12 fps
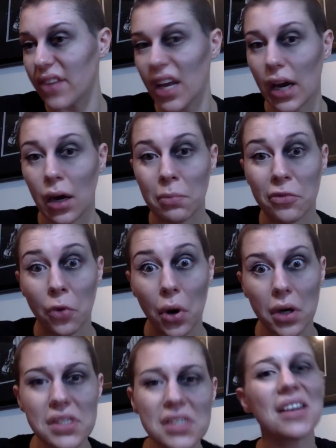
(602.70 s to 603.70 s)
get help
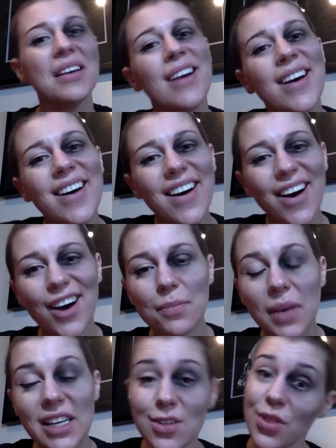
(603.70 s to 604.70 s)
forced on
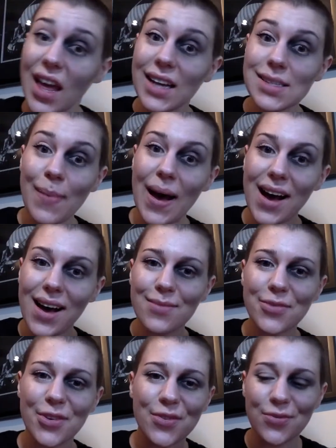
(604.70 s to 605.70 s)
me. So thanks,
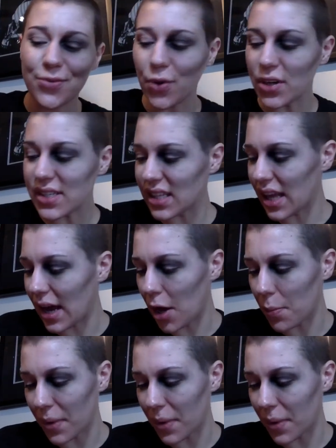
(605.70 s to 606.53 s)
Mom, for forcing the help.